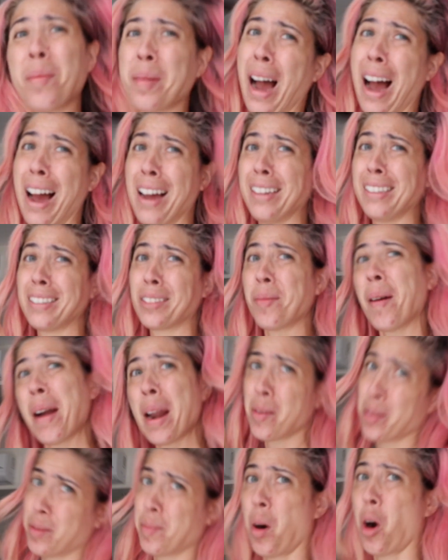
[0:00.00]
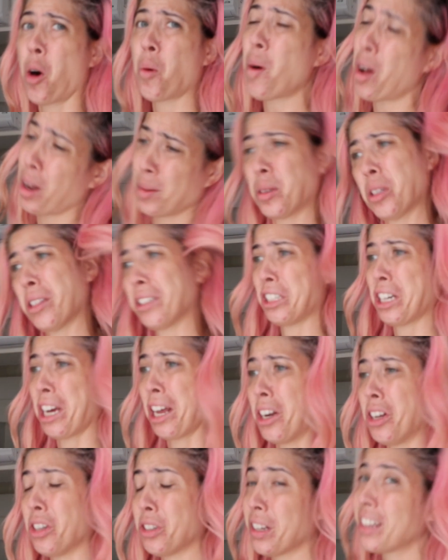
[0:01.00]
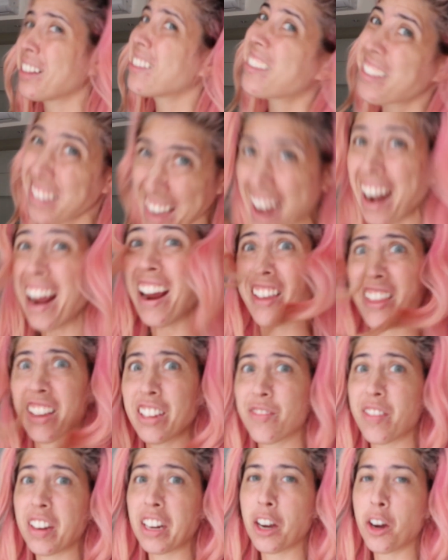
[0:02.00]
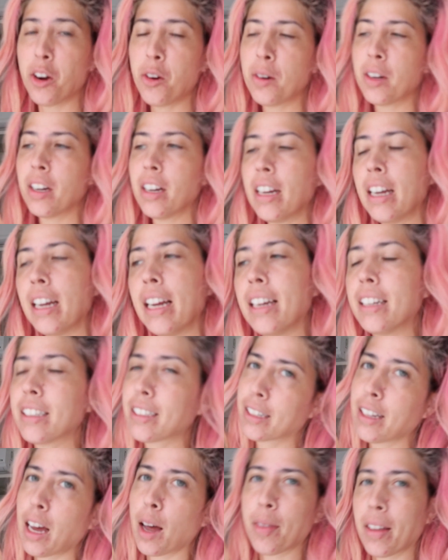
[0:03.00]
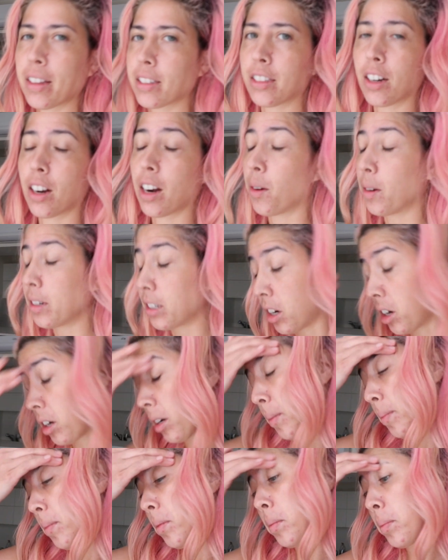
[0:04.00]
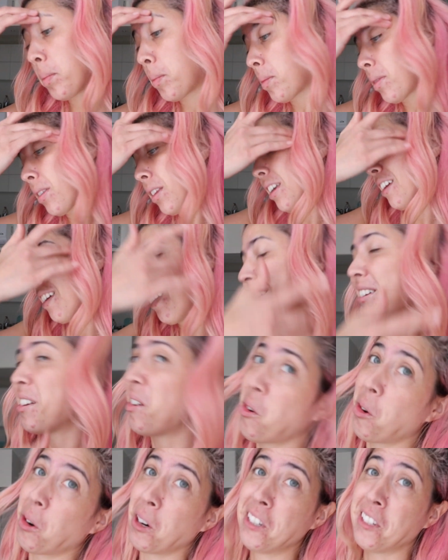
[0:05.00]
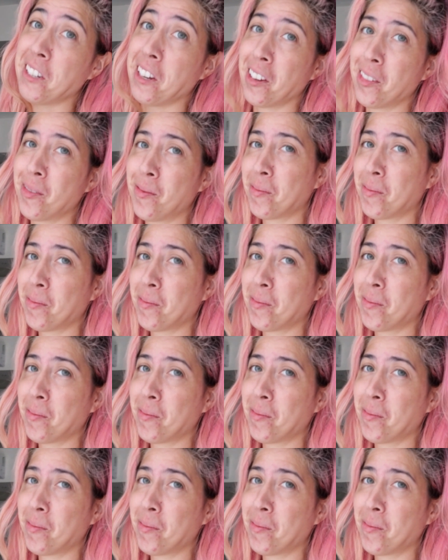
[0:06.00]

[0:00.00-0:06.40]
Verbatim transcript: up guys? My name is Mara, welcome to the channel. Today, this video is, uh, that's not how I talk. Or is it?